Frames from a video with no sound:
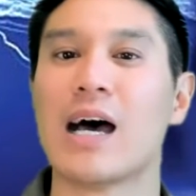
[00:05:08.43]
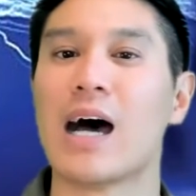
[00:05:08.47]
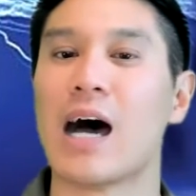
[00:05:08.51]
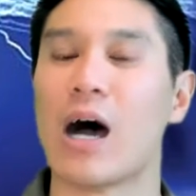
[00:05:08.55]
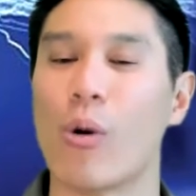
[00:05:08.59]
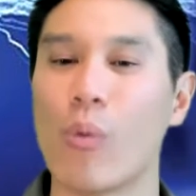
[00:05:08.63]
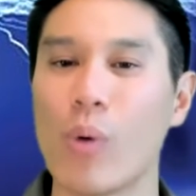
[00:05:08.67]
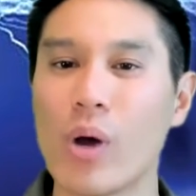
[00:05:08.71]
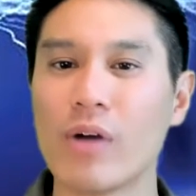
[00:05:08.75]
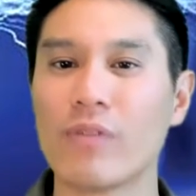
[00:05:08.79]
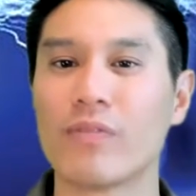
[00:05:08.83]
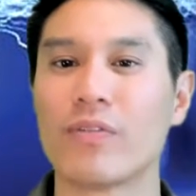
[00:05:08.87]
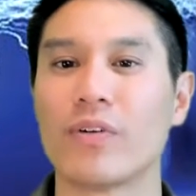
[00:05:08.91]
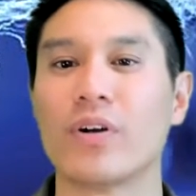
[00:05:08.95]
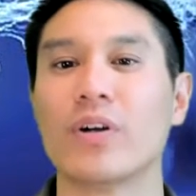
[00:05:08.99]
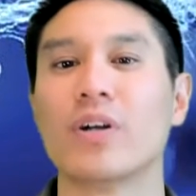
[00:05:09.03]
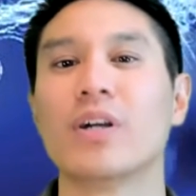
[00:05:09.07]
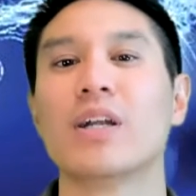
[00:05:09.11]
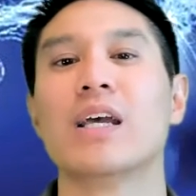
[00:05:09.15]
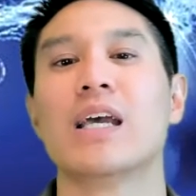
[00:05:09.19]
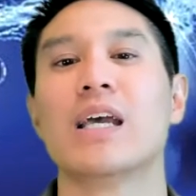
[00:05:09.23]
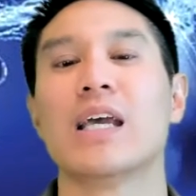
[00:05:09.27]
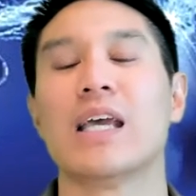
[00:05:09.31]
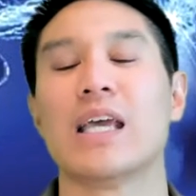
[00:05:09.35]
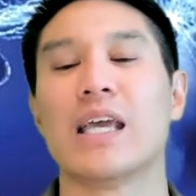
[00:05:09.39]

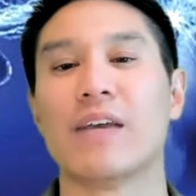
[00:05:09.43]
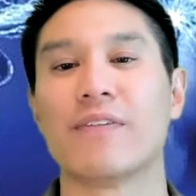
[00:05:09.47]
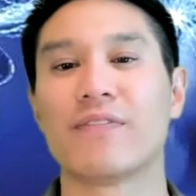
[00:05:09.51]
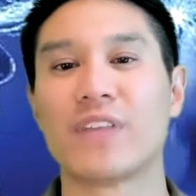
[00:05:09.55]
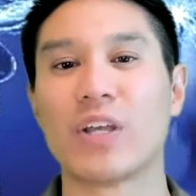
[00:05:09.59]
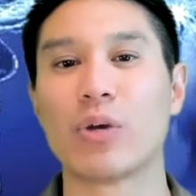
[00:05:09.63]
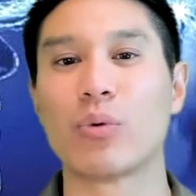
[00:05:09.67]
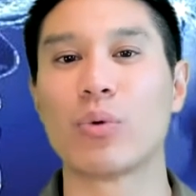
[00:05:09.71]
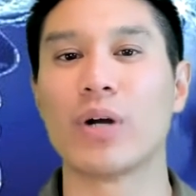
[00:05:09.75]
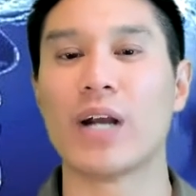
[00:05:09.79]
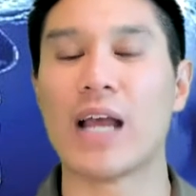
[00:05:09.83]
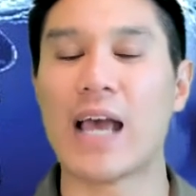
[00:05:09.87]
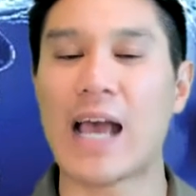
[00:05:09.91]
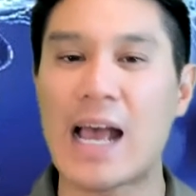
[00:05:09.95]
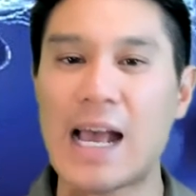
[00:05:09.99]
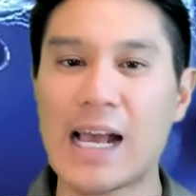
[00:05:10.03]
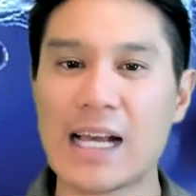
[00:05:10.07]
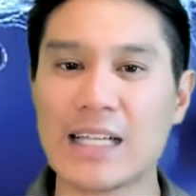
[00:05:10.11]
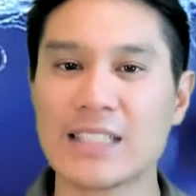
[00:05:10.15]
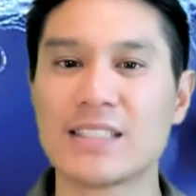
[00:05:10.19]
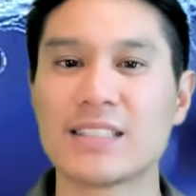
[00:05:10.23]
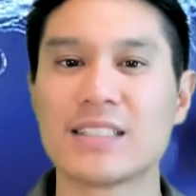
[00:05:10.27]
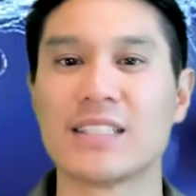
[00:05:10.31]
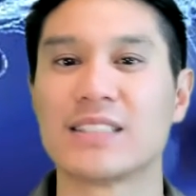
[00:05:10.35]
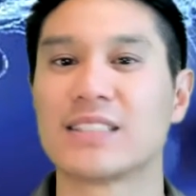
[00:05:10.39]
However, if they were
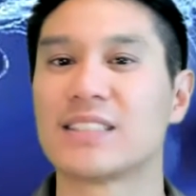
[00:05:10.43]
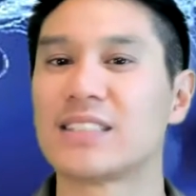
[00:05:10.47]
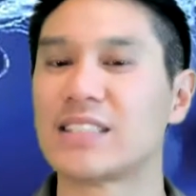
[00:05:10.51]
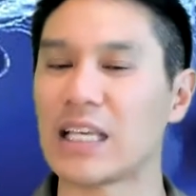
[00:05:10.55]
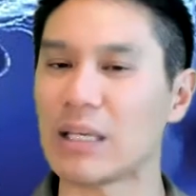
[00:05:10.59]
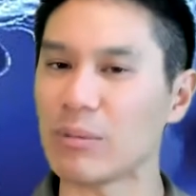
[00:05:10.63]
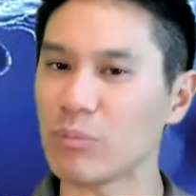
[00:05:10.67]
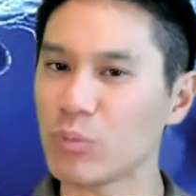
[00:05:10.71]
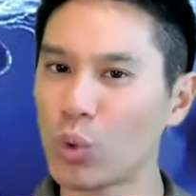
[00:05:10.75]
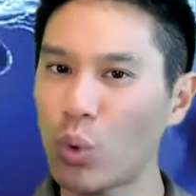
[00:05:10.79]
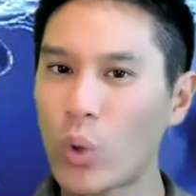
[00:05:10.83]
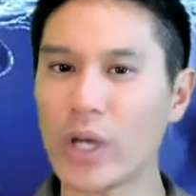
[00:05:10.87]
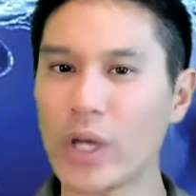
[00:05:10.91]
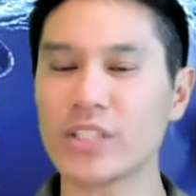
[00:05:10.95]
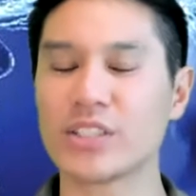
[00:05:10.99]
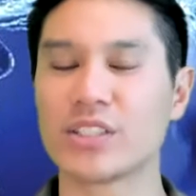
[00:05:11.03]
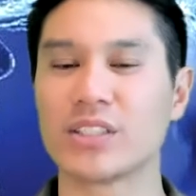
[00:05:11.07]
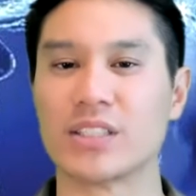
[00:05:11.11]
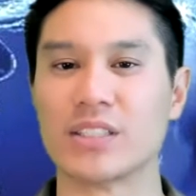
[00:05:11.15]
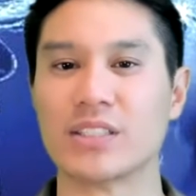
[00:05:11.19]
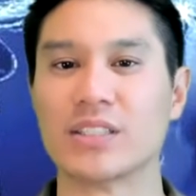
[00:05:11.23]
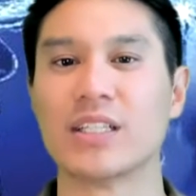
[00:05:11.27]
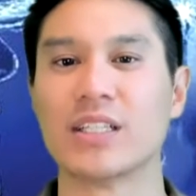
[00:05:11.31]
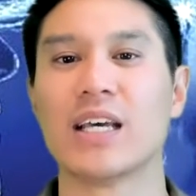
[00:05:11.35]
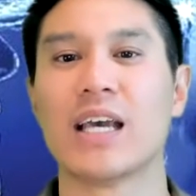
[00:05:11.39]
asked the same
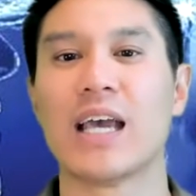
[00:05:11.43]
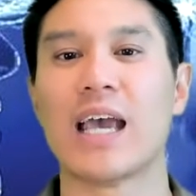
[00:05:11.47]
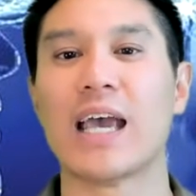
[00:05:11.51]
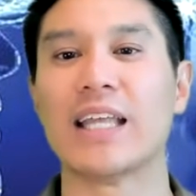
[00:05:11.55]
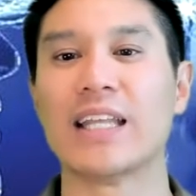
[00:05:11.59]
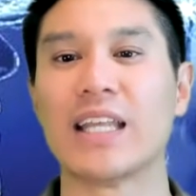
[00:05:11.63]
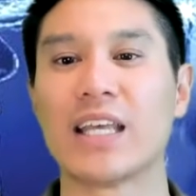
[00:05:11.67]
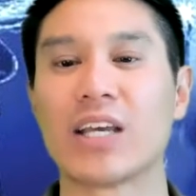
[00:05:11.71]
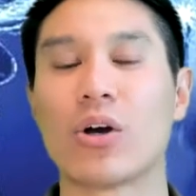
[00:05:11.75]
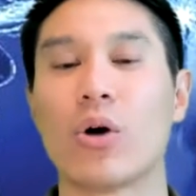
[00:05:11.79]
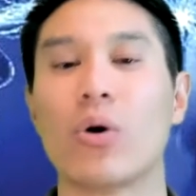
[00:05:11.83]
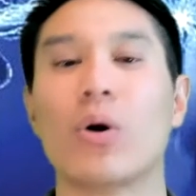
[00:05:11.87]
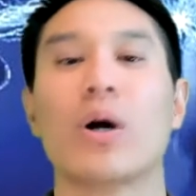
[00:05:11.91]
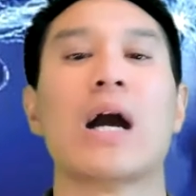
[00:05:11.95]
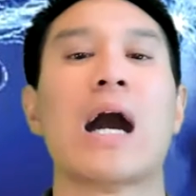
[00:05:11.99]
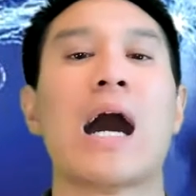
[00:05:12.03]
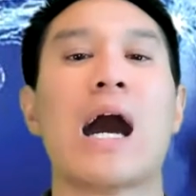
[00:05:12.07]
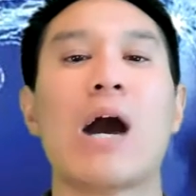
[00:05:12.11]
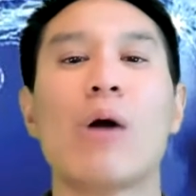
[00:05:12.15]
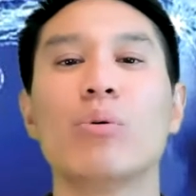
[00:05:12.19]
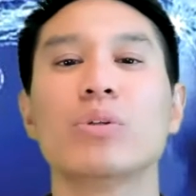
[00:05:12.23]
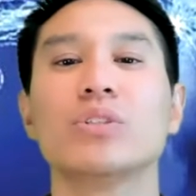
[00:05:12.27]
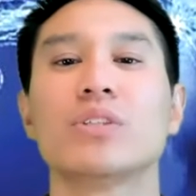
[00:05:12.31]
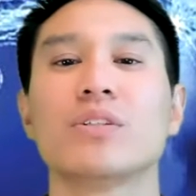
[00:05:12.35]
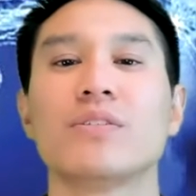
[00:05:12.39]
question and they go,
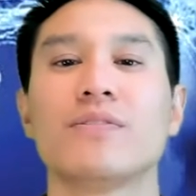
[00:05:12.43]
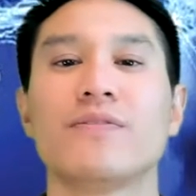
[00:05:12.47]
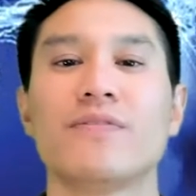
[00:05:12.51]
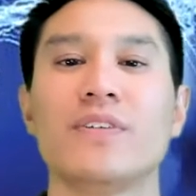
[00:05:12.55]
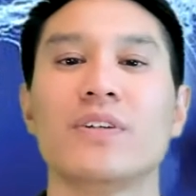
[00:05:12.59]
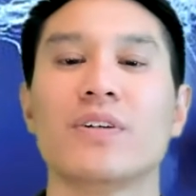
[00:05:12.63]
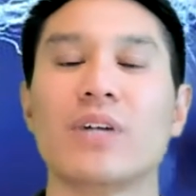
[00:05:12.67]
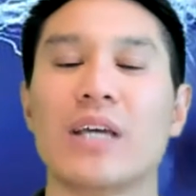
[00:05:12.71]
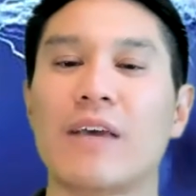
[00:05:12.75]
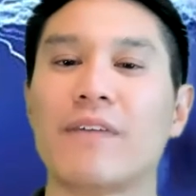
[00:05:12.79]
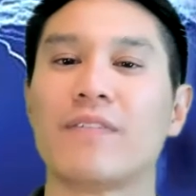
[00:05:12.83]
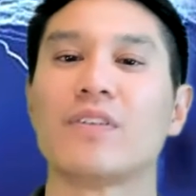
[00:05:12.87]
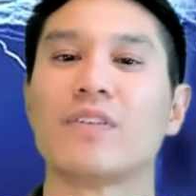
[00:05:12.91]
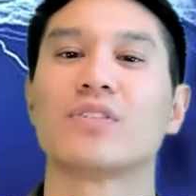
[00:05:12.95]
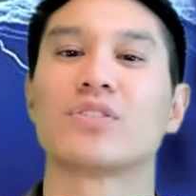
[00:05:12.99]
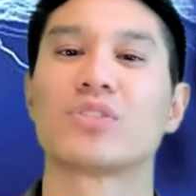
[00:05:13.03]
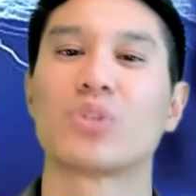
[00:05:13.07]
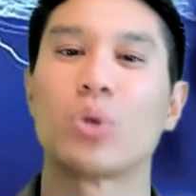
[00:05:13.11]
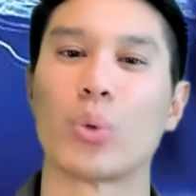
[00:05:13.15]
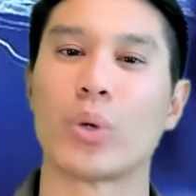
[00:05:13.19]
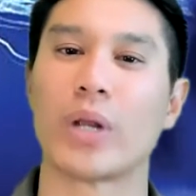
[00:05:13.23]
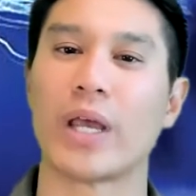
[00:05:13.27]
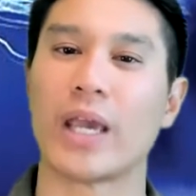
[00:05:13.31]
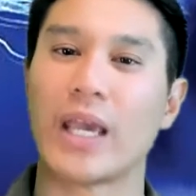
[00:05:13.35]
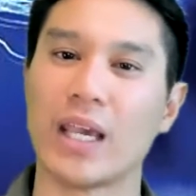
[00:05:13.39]
how would you feel if you
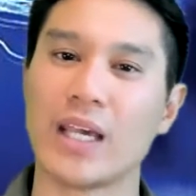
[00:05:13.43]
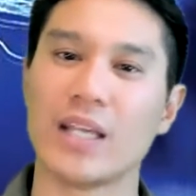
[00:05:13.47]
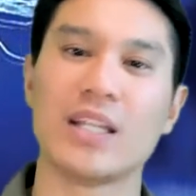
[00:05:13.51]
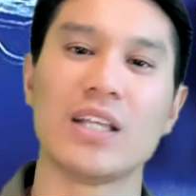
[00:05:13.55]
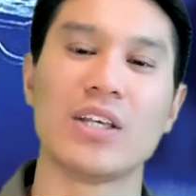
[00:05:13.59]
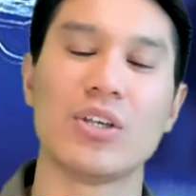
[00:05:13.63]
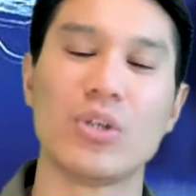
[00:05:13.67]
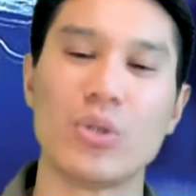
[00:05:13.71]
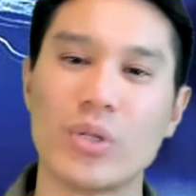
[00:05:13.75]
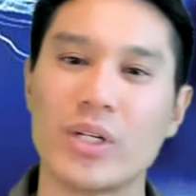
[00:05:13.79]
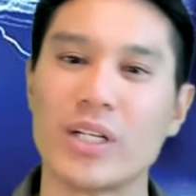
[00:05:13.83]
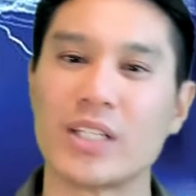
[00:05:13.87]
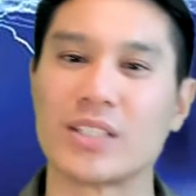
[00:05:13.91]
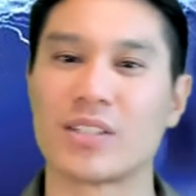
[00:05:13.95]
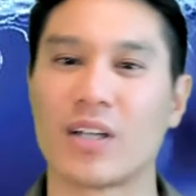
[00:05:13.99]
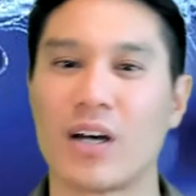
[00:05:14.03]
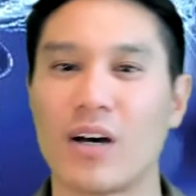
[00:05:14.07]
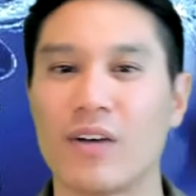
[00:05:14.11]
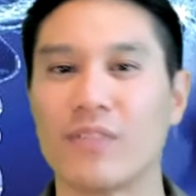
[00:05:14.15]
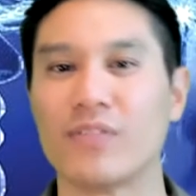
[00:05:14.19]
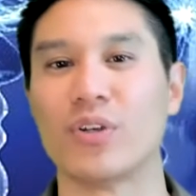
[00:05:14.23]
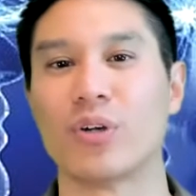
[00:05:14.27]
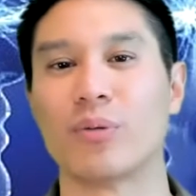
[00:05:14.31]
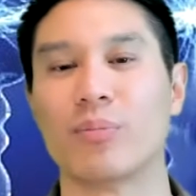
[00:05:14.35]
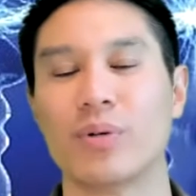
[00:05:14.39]
sold 80 units
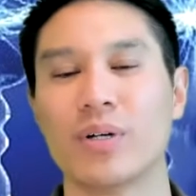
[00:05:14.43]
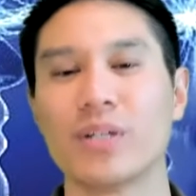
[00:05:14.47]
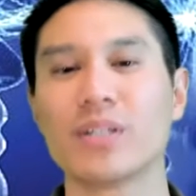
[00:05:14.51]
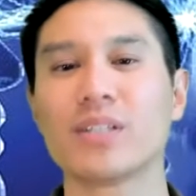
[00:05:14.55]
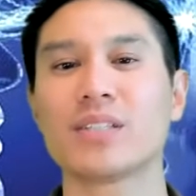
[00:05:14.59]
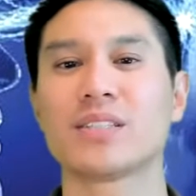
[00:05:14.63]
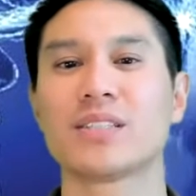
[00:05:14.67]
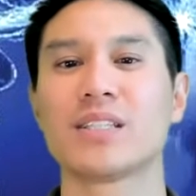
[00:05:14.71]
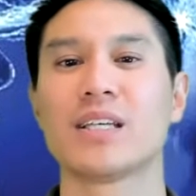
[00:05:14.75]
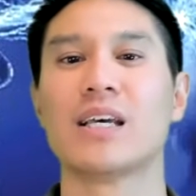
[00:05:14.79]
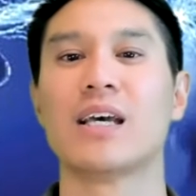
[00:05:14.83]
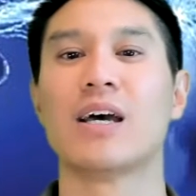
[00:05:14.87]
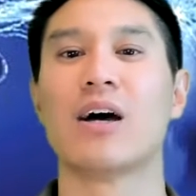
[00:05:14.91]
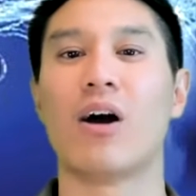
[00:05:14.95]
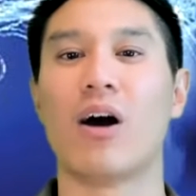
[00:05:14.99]
of your books?